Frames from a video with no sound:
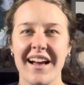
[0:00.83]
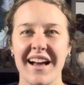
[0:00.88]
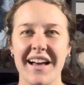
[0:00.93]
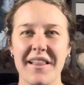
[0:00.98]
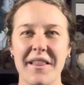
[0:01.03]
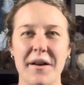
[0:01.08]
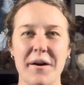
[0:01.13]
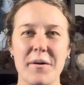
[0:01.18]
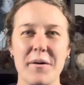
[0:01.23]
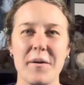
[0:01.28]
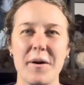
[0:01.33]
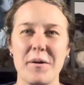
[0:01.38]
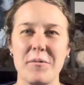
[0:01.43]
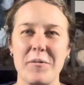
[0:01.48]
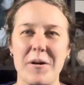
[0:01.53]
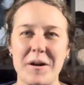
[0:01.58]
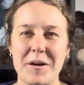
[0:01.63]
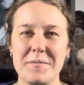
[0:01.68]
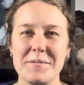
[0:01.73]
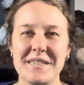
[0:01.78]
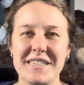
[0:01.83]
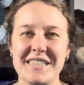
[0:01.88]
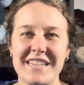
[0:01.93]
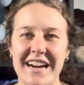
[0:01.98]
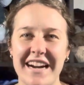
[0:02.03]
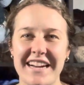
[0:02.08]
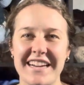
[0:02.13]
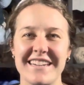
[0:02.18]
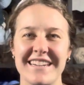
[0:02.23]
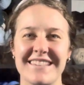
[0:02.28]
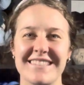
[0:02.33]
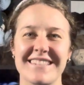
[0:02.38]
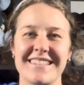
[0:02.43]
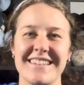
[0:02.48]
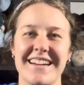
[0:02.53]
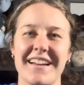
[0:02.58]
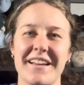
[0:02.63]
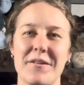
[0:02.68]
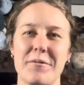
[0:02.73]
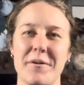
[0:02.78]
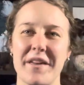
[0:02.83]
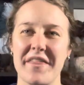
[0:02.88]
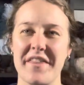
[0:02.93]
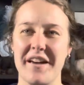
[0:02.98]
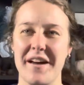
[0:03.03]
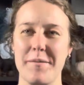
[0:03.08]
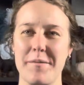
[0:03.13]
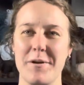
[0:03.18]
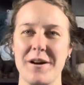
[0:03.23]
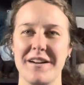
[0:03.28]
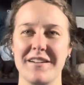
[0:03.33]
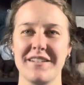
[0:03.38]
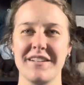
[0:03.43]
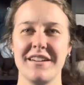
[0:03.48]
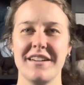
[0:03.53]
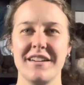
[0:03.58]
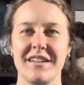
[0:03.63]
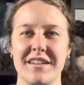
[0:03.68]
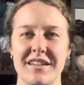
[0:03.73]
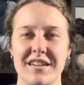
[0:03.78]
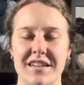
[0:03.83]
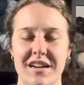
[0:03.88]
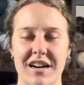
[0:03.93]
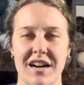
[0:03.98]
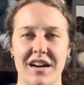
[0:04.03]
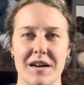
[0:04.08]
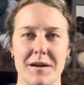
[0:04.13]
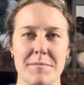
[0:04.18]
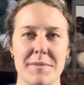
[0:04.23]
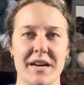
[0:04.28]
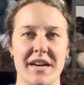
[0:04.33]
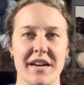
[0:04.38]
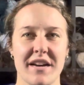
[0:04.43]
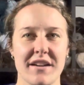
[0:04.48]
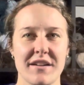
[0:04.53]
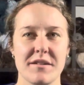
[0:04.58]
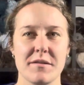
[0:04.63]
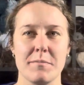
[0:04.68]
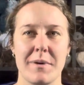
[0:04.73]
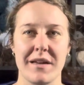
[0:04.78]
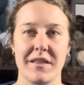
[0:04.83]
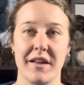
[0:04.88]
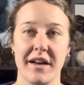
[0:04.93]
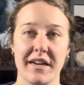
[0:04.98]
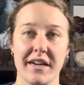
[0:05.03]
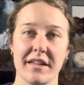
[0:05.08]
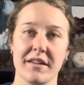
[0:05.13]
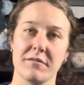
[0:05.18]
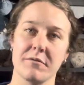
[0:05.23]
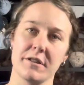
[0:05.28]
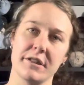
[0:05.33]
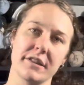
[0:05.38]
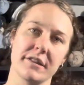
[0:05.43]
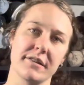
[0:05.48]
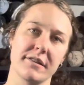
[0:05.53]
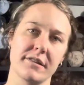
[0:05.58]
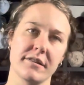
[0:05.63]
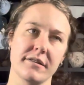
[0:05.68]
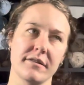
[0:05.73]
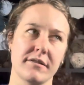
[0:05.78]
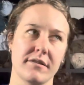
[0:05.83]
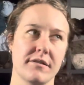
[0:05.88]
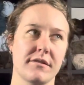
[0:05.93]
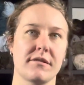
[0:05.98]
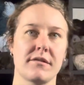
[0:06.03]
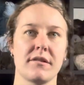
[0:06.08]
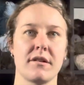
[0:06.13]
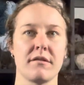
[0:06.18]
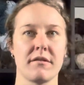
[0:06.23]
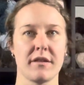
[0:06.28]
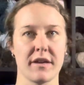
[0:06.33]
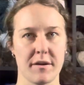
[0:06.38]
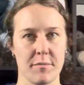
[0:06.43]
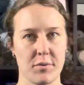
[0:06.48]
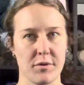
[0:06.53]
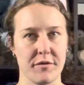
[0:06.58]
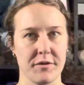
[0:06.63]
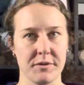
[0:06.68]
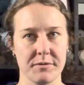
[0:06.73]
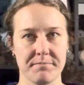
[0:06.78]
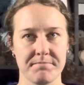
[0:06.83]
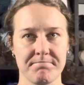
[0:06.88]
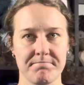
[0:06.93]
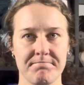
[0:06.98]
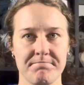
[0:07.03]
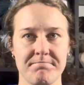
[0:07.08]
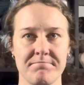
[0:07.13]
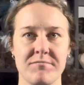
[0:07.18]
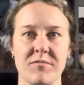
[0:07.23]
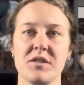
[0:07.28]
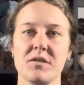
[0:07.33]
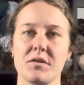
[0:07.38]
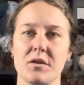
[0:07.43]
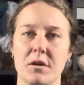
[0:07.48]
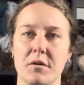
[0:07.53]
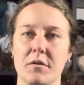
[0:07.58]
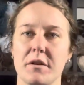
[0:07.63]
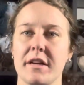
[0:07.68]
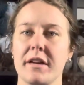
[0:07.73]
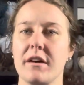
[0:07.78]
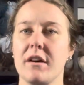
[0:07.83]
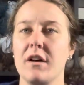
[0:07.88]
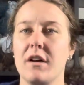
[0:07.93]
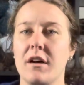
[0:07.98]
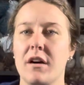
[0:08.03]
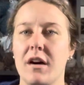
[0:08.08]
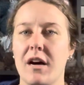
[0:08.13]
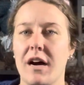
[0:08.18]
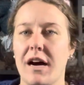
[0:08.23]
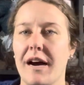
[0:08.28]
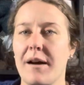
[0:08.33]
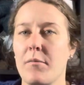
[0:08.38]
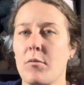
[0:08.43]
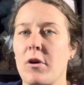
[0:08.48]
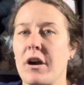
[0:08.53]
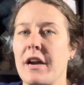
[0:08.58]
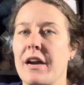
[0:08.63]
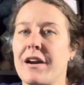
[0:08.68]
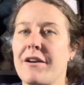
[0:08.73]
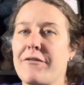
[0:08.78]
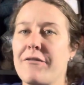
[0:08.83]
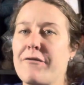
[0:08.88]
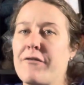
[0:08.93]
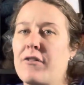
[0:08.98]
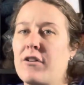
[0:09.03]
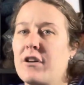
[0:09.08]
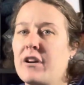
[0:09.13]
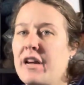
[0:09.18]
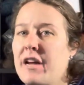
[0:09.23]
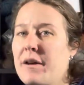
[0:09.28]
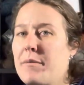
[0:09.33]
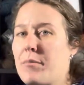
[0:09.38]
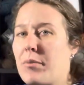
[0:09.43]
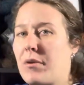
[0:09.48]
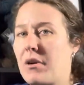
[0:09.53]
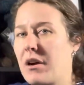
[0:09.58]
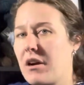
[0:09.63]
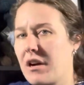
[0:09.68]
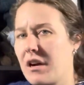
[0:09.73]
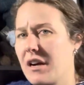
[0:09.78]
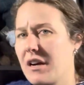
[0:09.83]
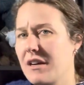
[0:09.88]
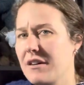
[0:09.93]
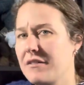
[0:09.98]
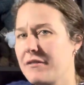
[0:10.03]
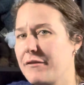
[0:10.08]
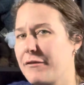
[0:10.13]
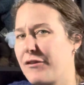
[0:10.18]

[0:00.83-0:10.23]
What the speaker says: Hello and welcome to Tiny Desk Knitting with Emma. And my lighting, which is slowly improving, slowly. I'm wearing Fernet Branca,